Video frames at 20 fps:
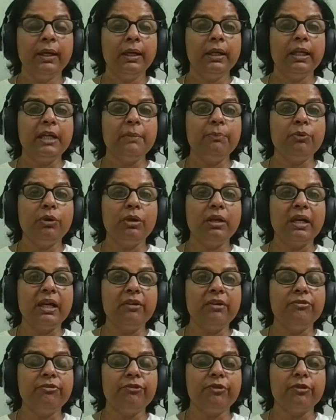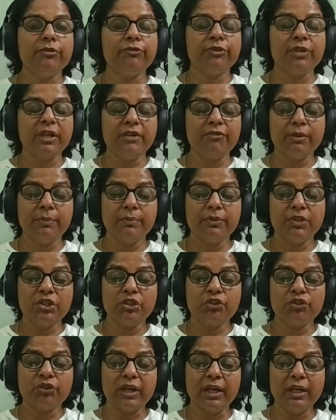Keep your life free from
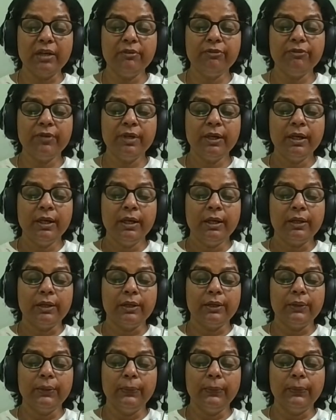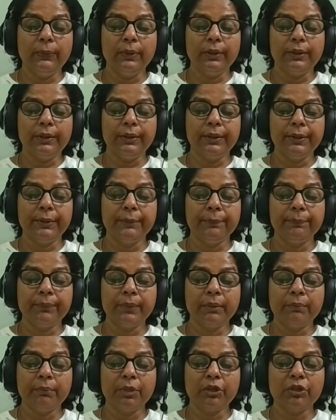strife, you know, um,
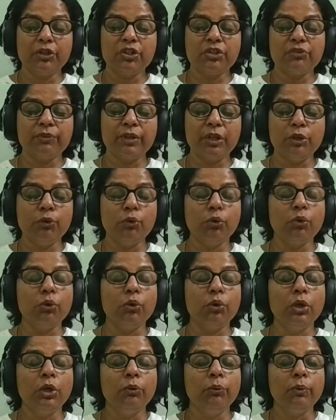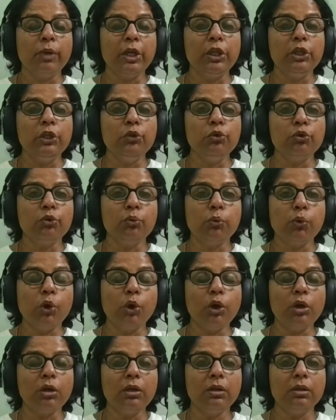because when you when you
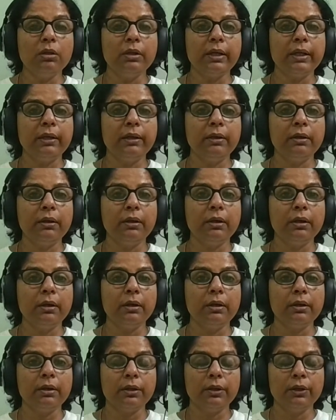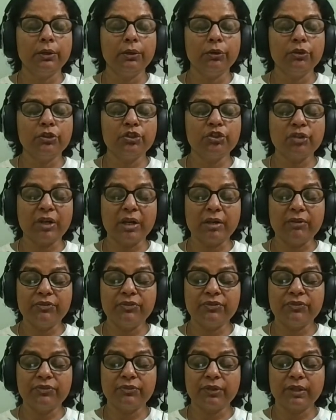quarrel and uh, you know
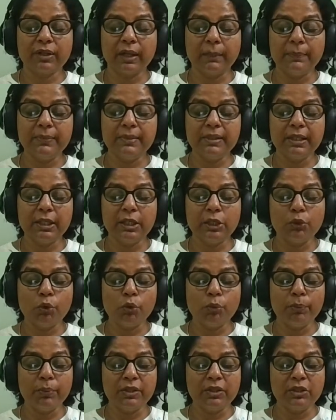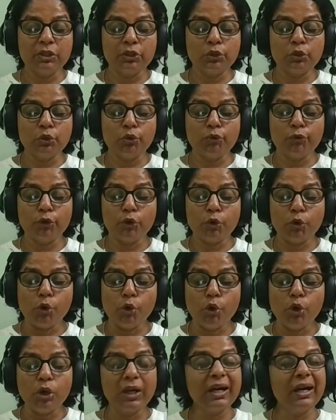strife comes in it opens the door for
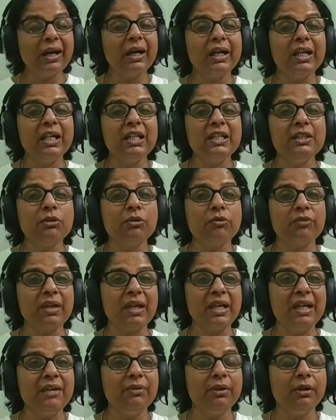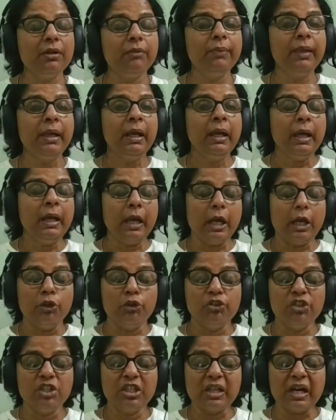all kinds of evil and you're
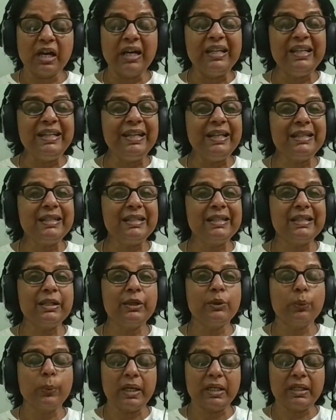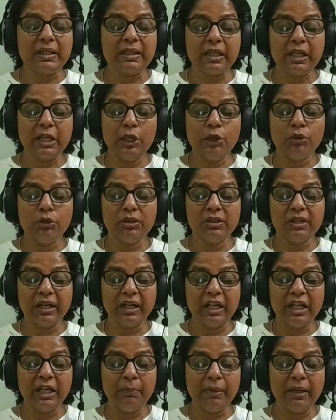just unnecessarily wasting your
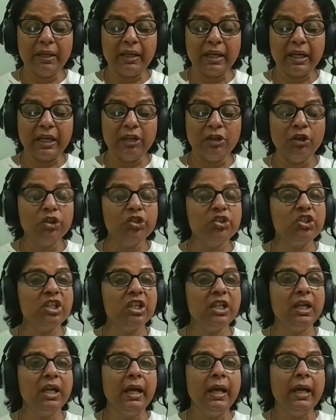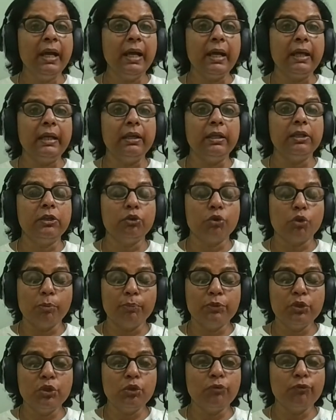time and energy and it
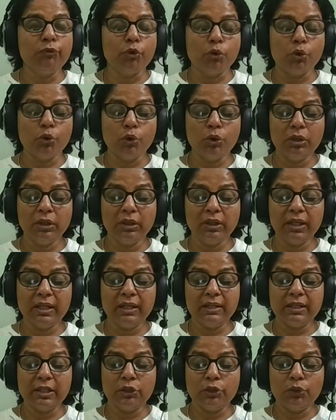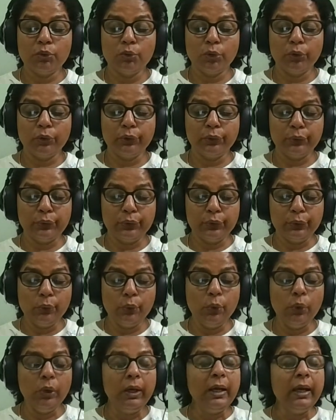robs you of all the things that you want to
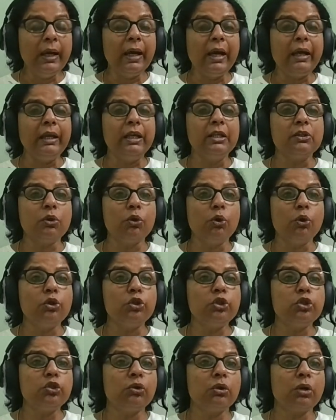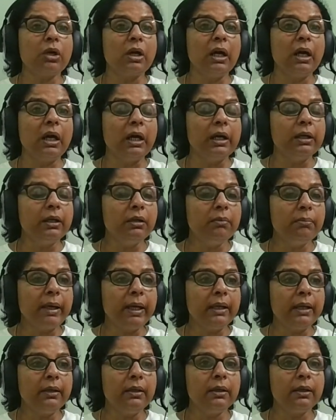do and it's also carnal
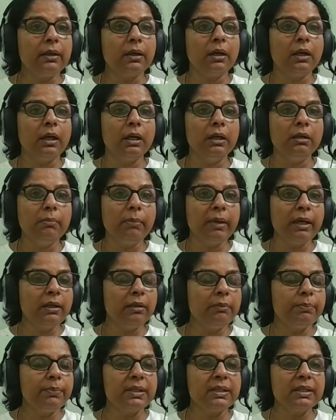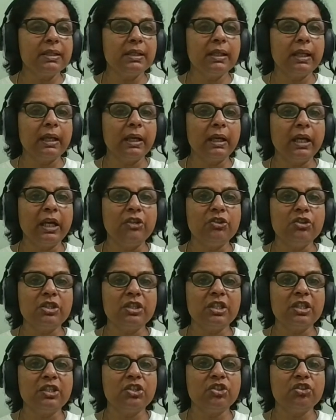minded a carnal minded person engages
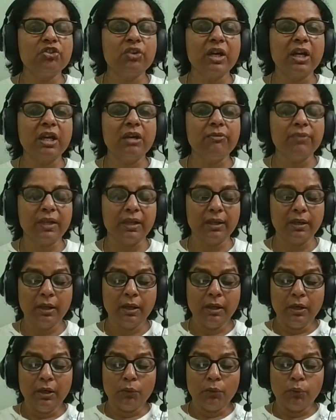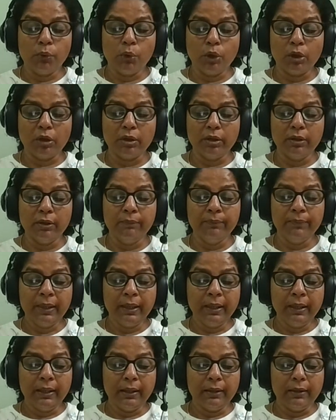in strife and quarrel
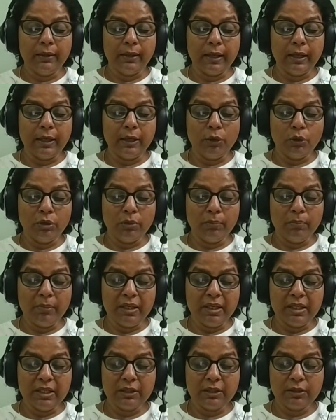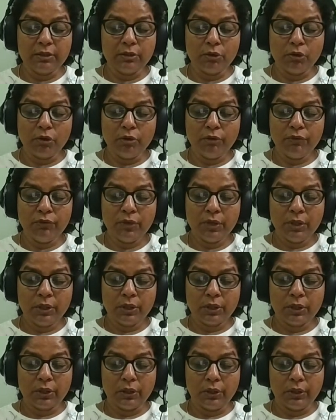uh, and not a minister of
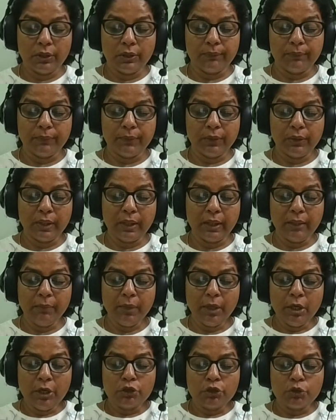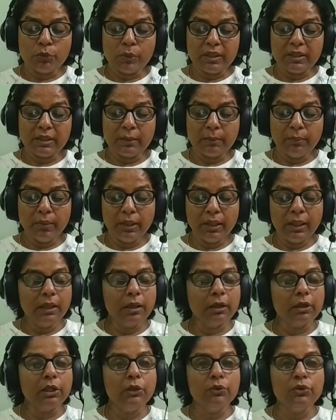god okay so when somebody
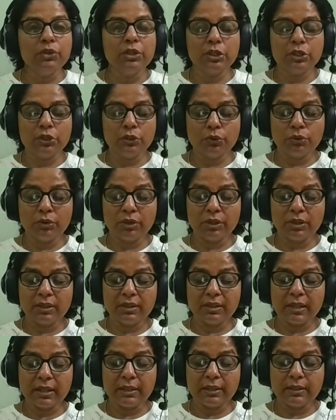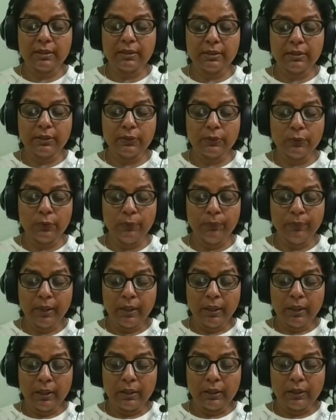accuses you criticizes you
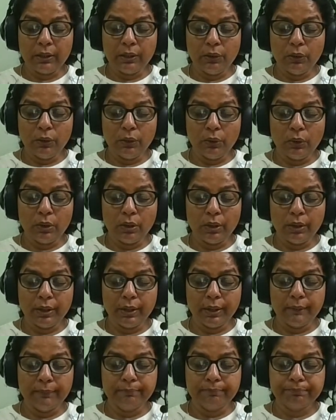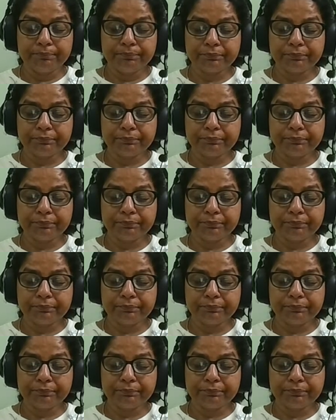you know um,